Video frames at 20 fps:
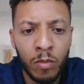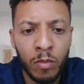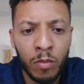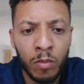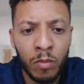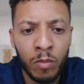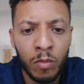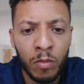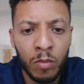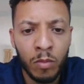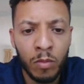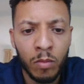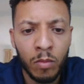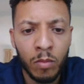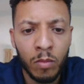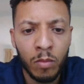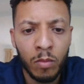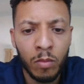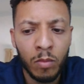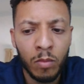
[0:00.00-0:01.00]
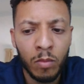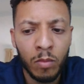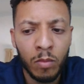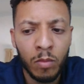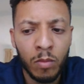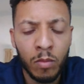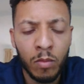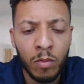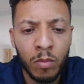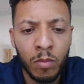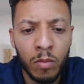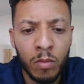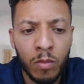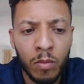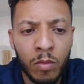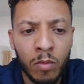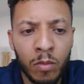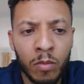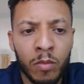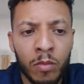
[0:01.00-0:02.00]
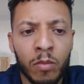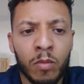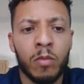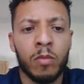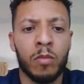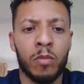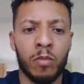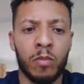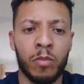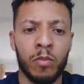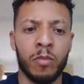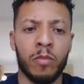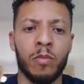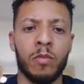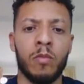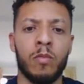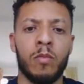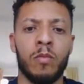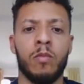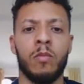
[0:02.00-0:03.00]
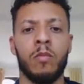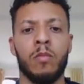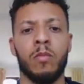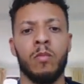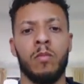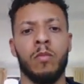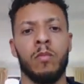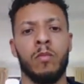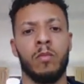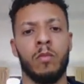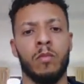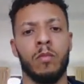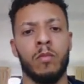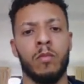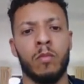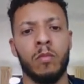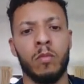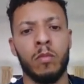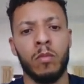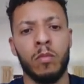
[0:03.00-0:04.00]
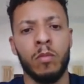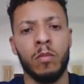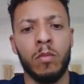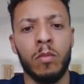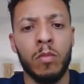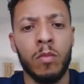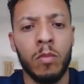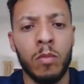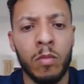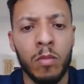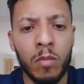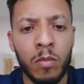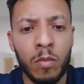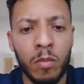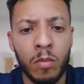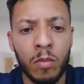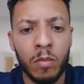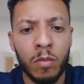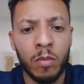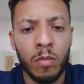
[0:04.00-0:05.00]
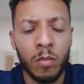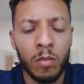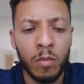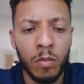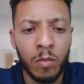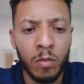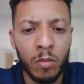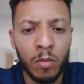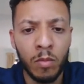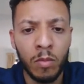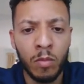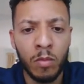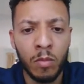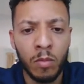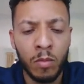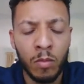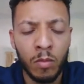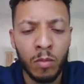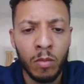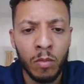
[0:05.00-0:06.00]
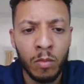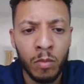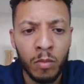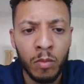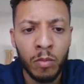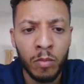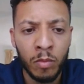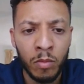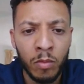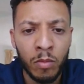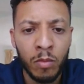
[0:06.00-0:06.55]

(not speaking)